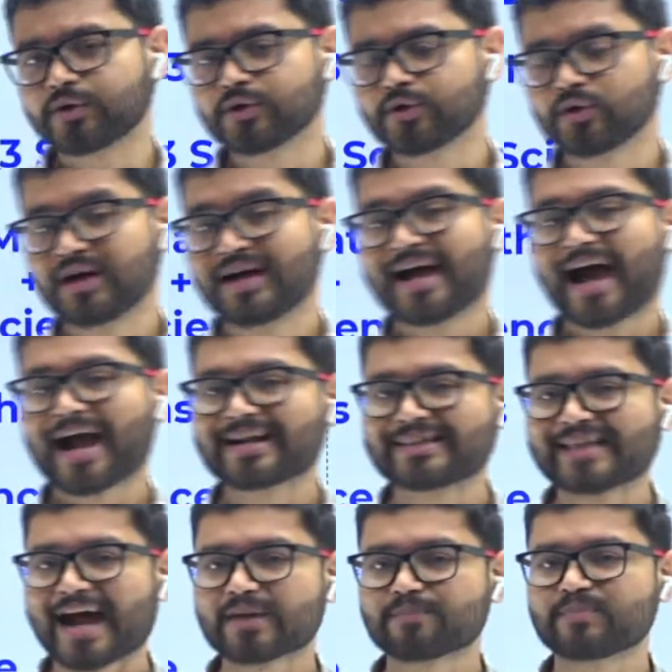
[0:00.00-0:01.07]
to you
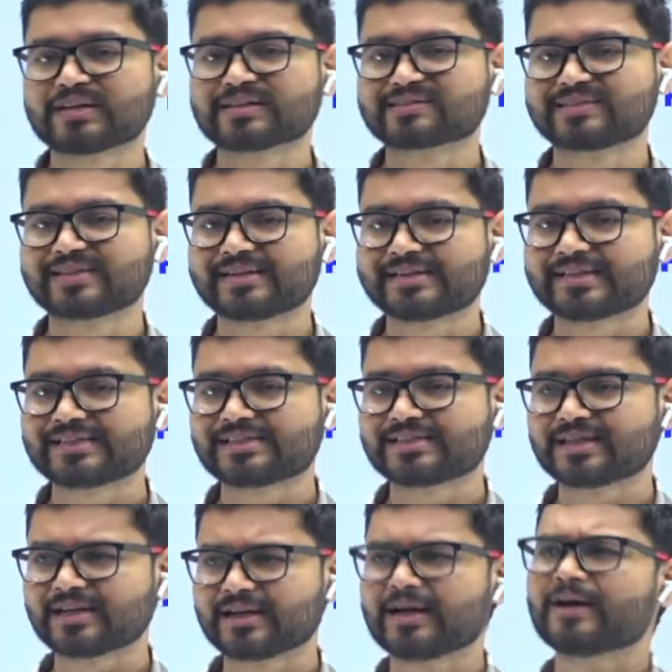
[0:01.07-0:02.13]
and that personal
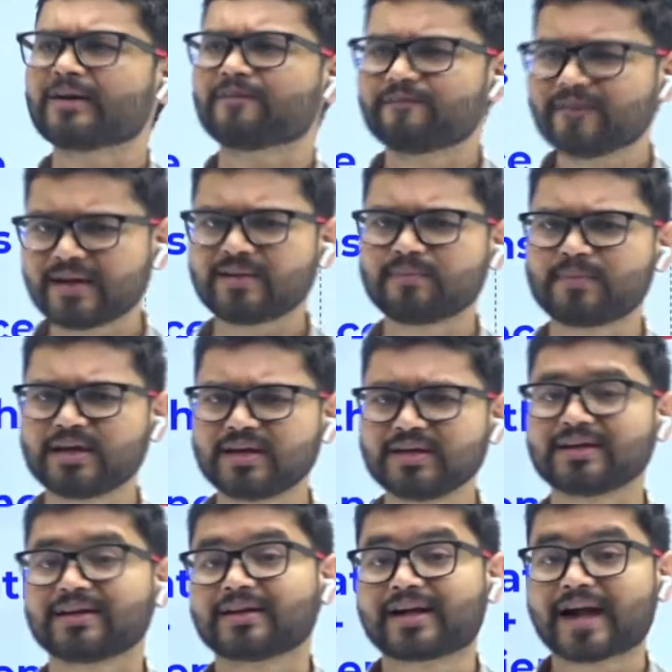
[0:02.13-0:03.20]
teacher will
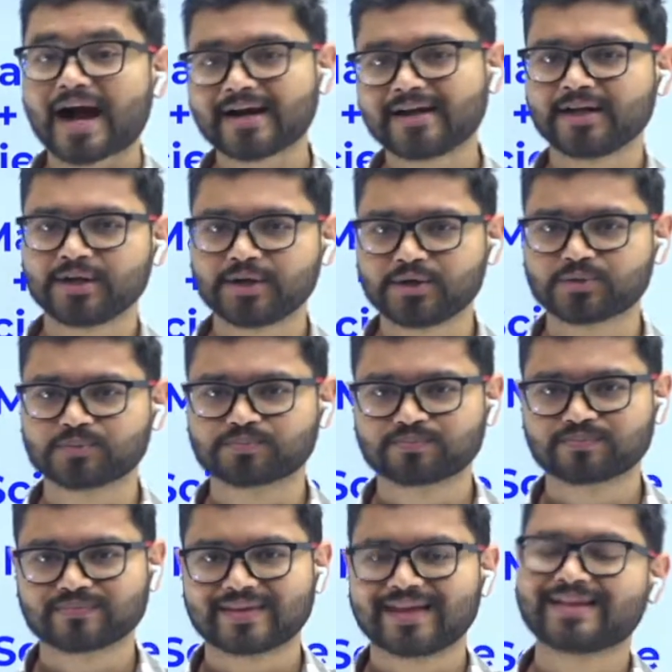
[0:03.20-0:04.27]
be guiding you
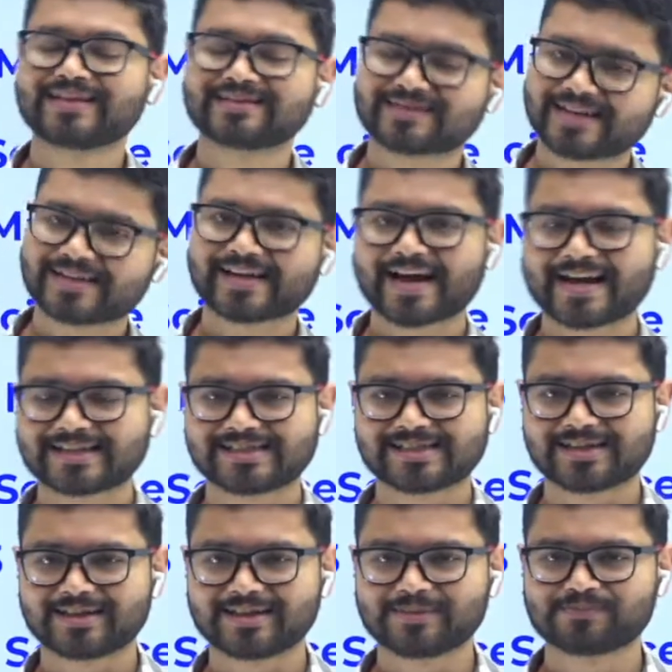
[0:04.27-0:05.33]
in this entire
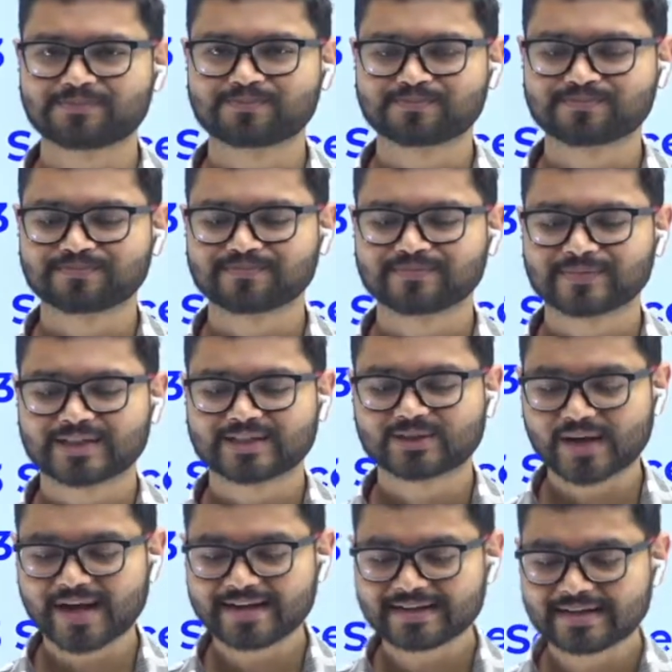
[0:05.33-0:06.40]
journey
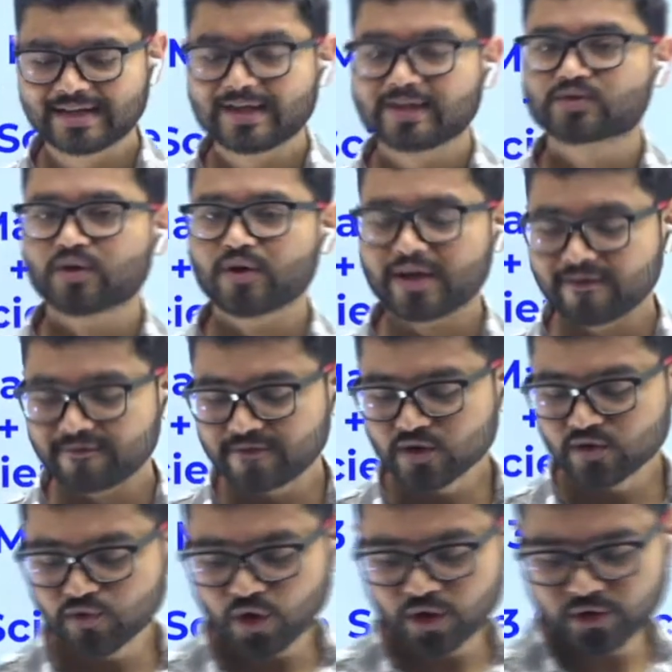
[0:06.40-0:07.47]
right? So if
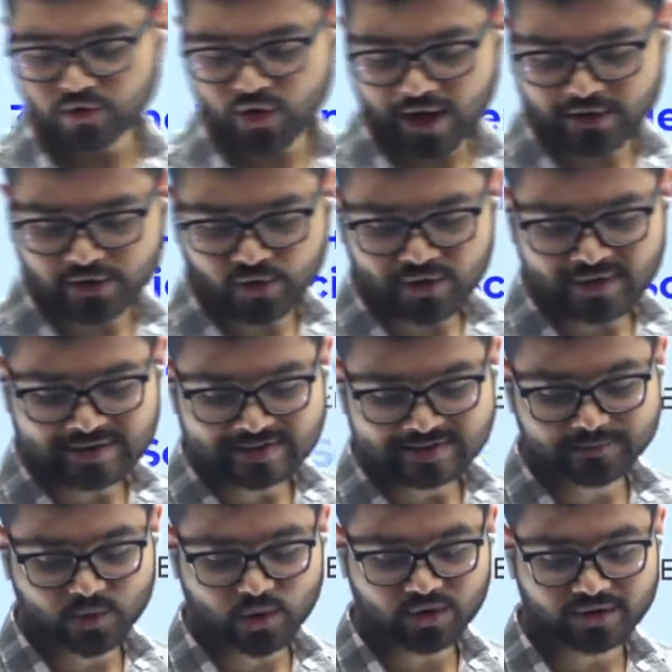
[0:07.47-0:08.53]
you want to enroll in
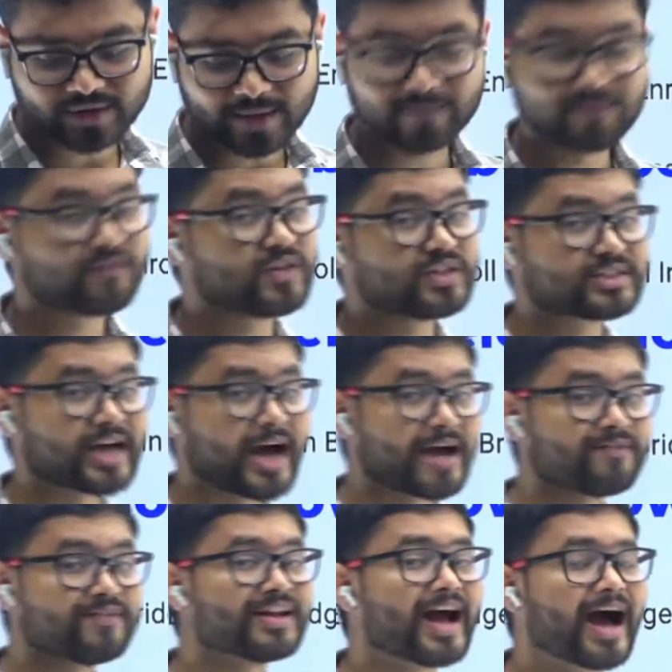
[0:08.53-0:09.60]
this program, which
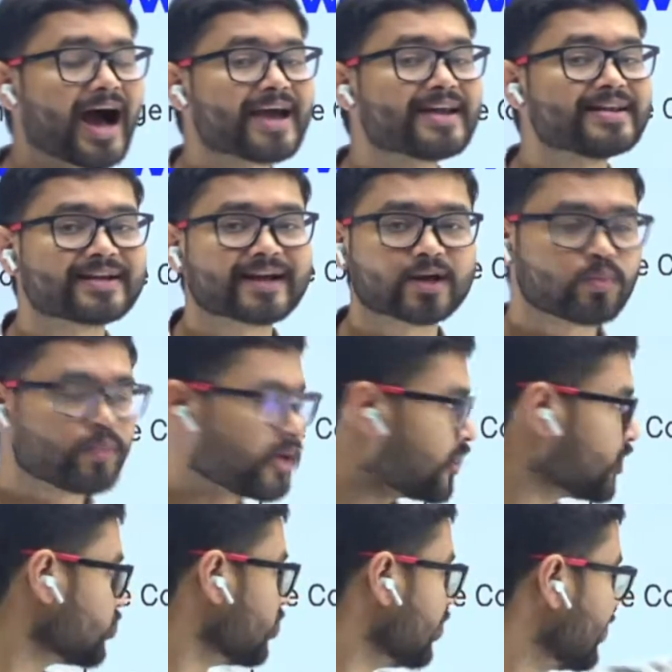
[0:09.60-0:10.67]
I will highly
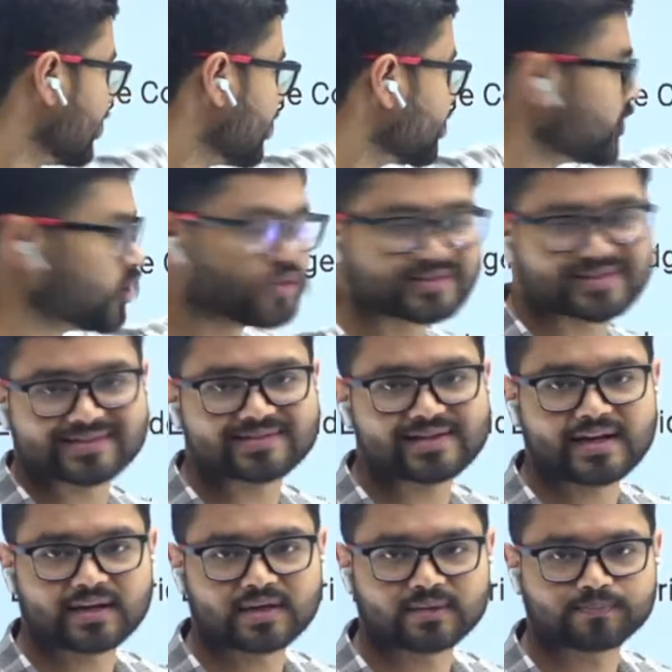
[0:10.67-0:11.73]
recommend you, use this
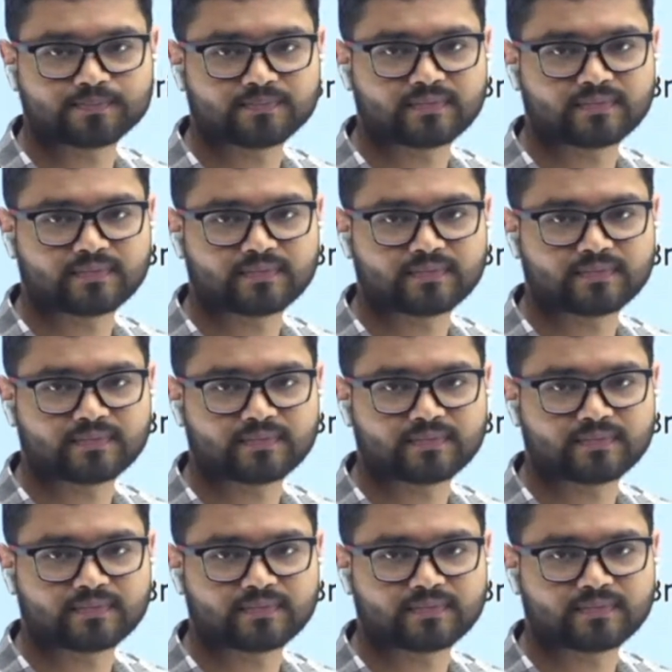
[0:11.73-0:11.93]
link.